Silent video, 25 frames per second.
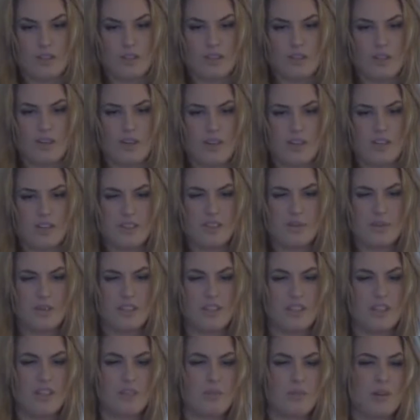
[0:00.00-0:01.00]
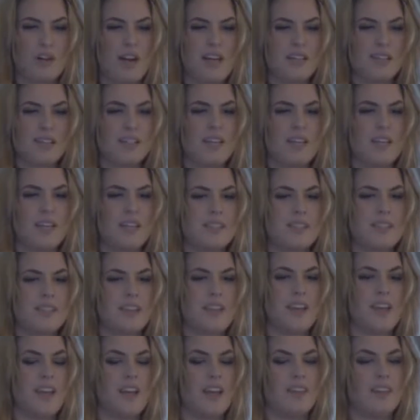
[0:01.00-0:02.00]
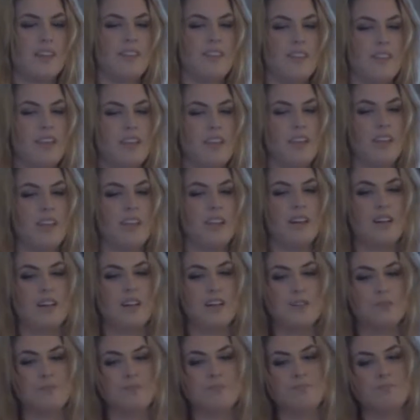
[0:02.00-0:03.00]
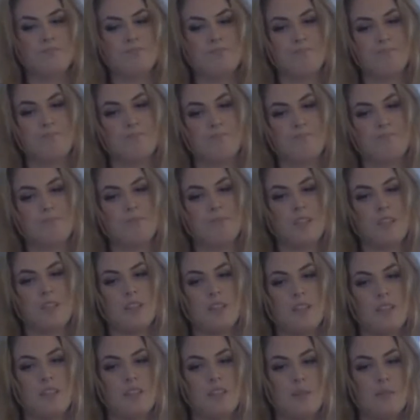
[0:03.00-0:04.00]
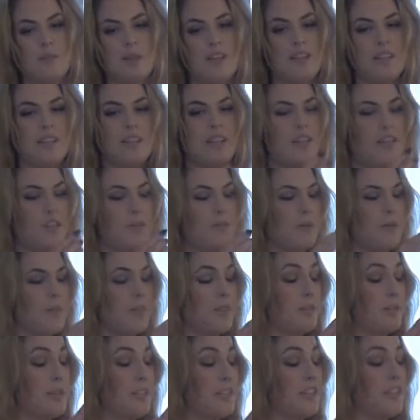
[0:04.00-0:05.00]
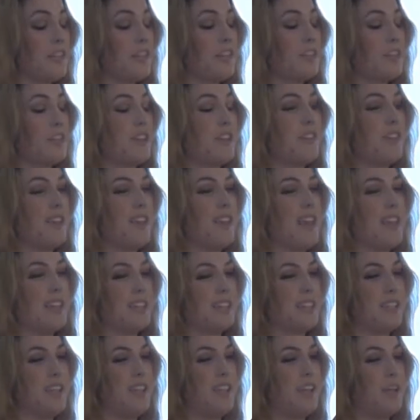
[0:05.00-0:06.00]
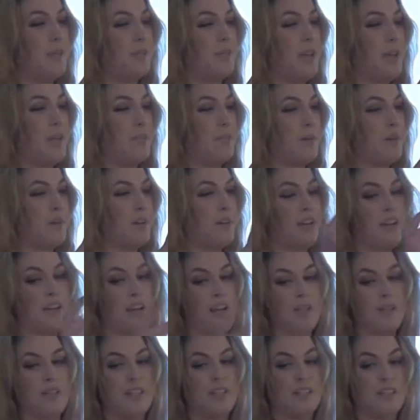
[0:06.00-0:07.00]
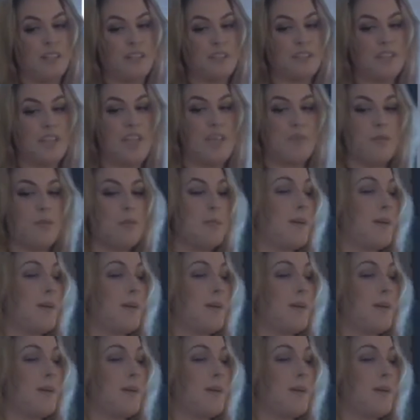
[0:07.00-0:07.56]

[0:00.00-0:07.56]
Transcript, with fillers: So I was really into process and the um, putting together the, materials of acetate and paper, and I would tape